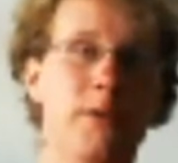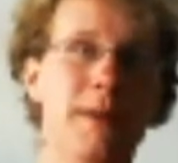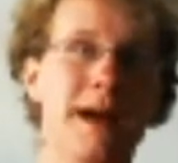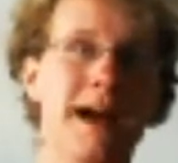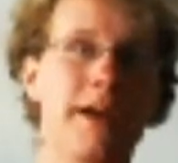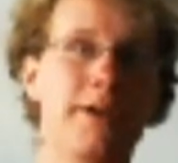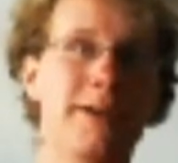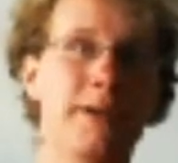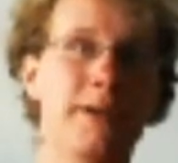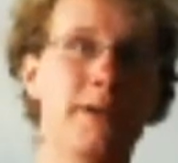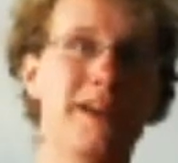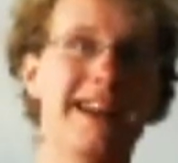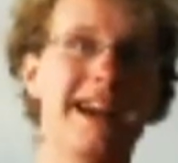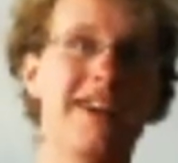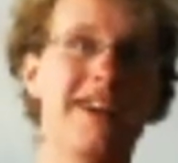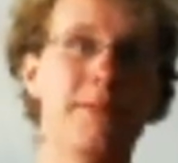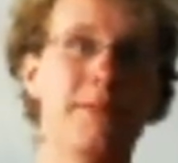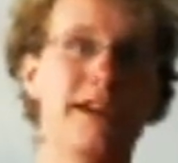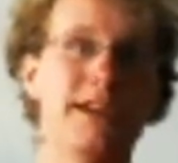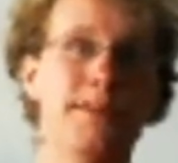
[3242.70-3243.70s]
battery, we'd
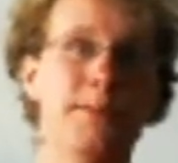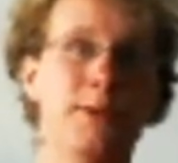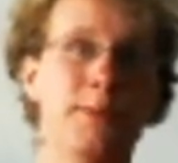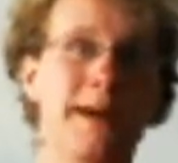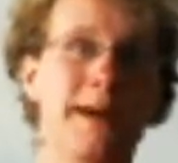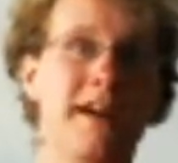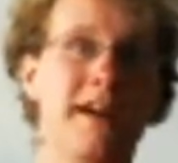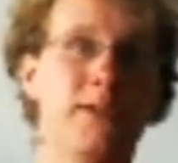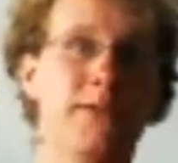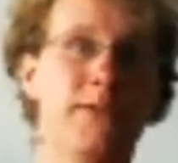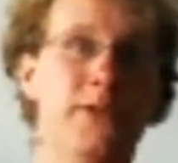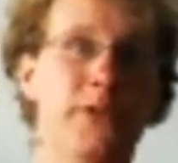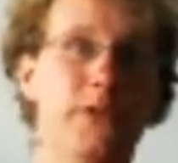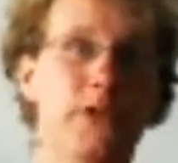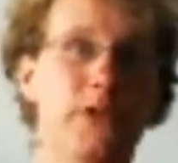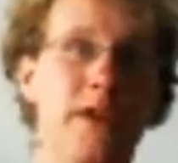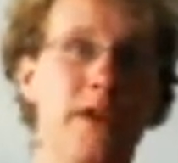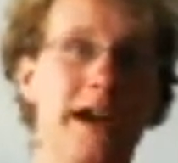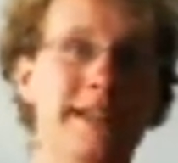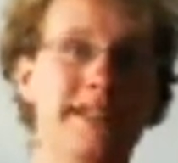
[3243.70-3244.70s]
have much more powerful
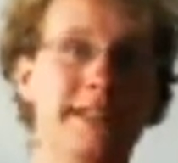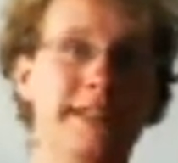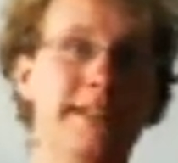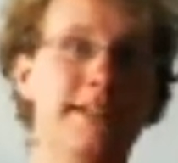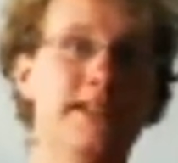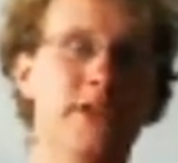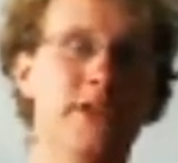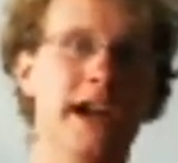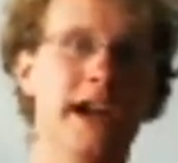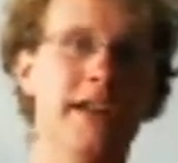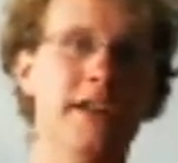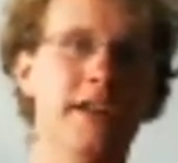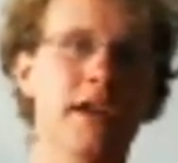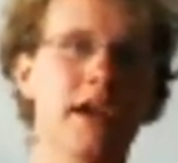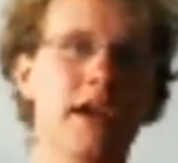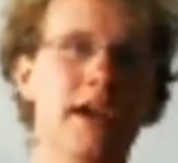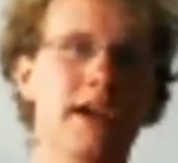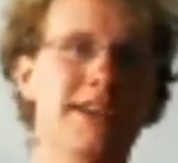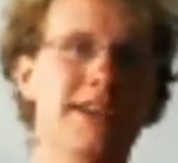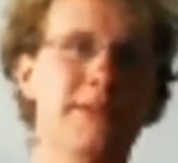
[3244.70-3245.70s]
devices, right?
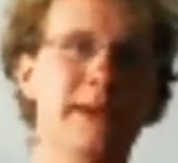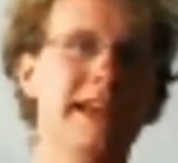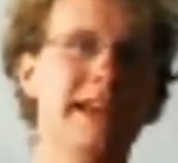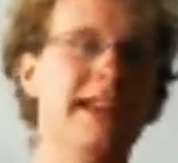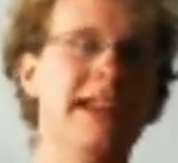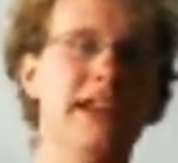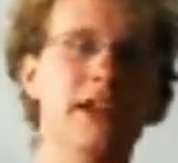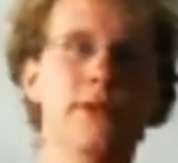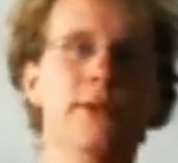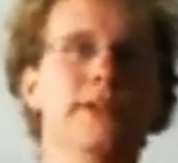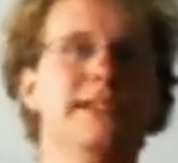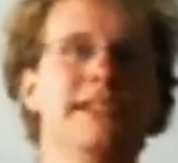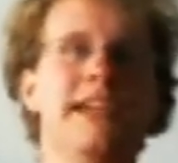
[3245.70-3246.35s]
Because we could use